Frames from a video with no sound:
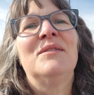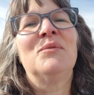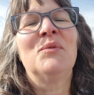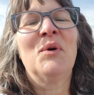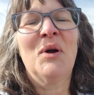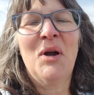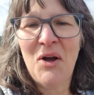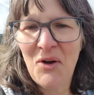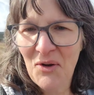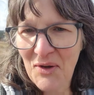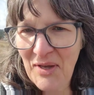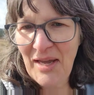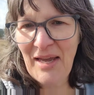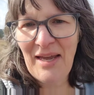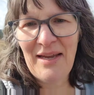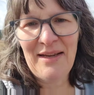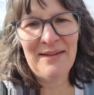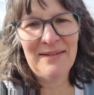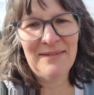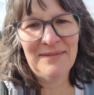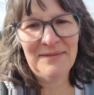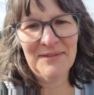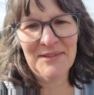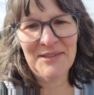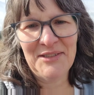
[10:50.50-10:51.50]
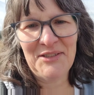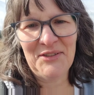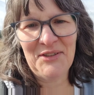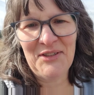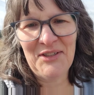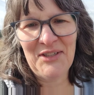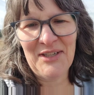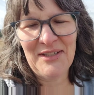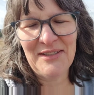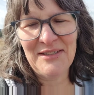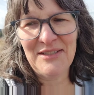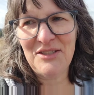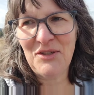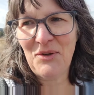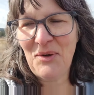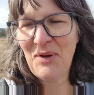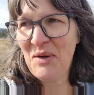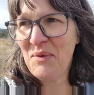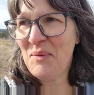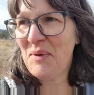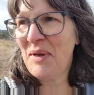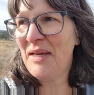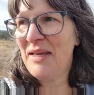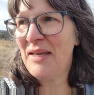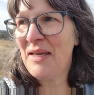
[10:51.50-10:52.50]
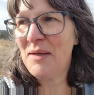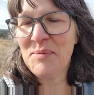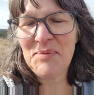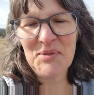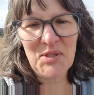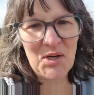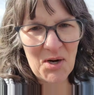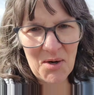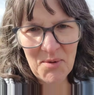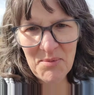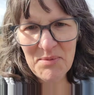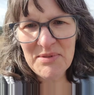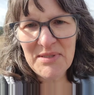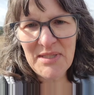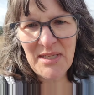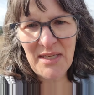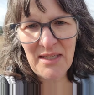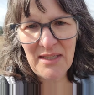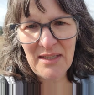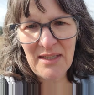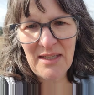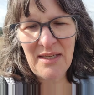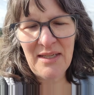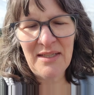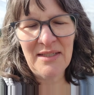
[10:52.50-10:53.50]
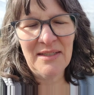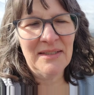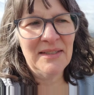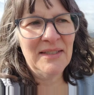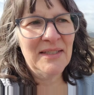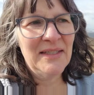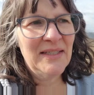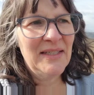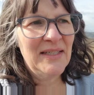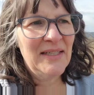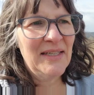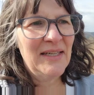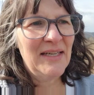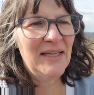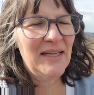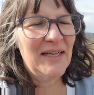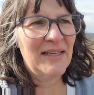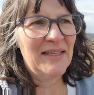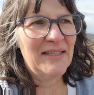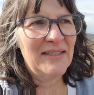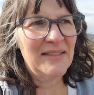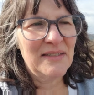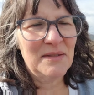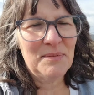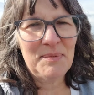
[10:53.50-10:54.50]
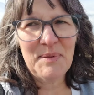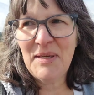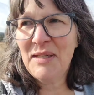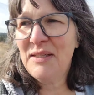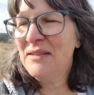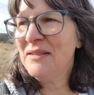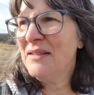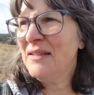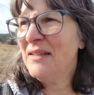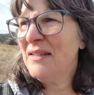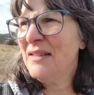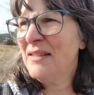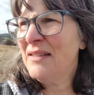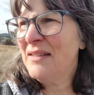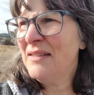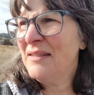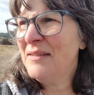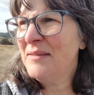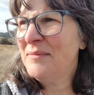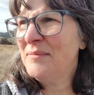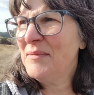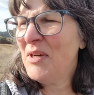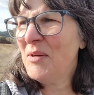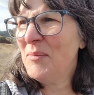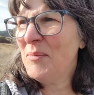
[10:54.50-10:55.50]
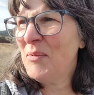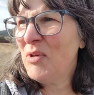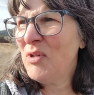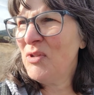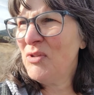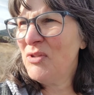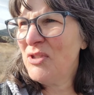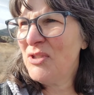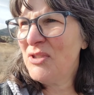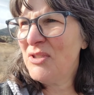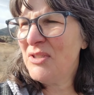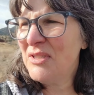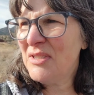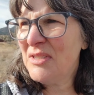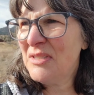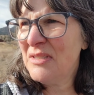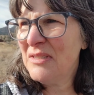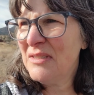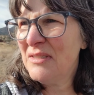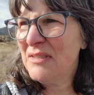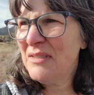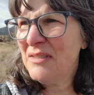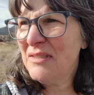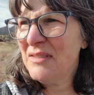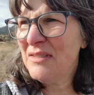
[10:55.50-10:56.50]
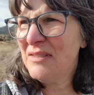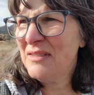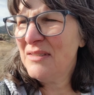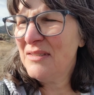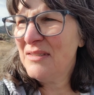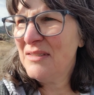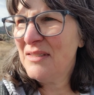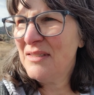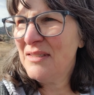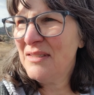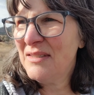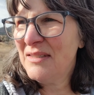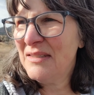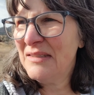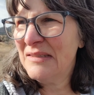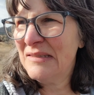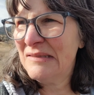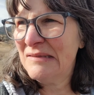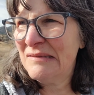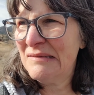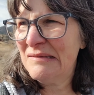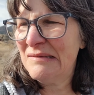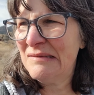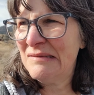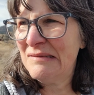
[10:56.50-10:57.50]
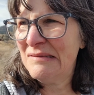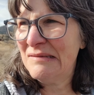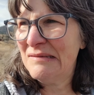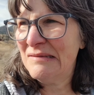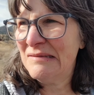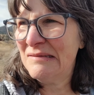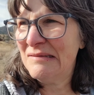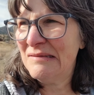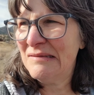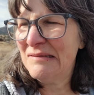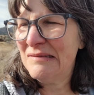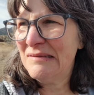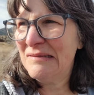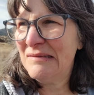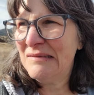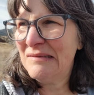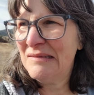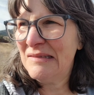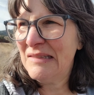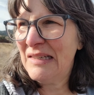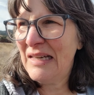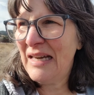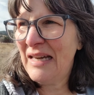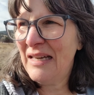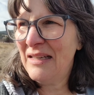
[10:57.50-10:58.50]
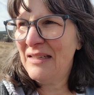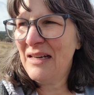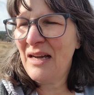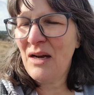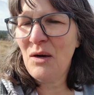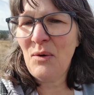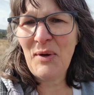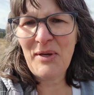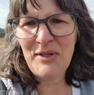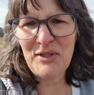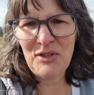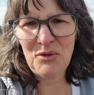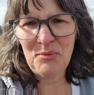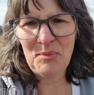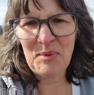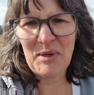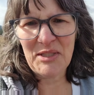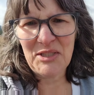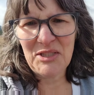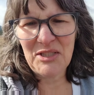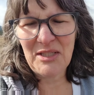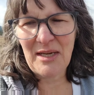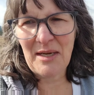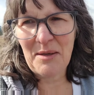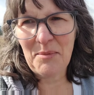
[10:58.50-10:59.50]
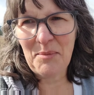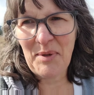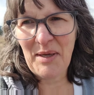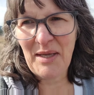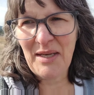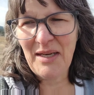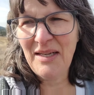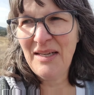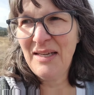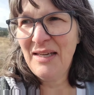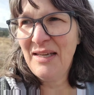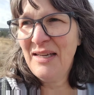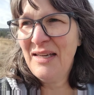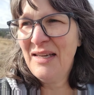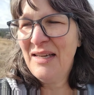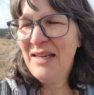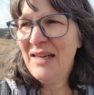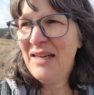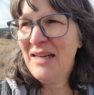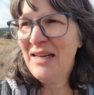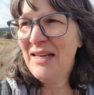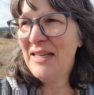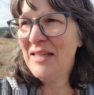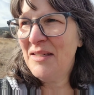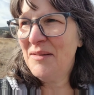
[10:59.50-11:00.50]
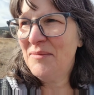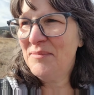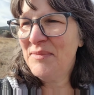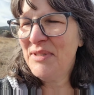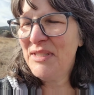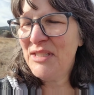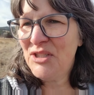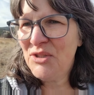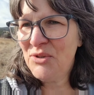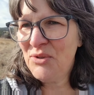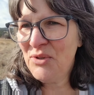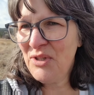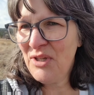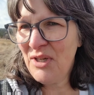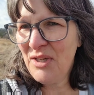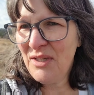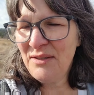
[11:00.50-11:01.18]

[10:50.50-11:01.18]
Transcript: we're okay. We're doing good. So anyway, Kip's arm is healing. It's been almost, not quite 2 months yet, but he's doing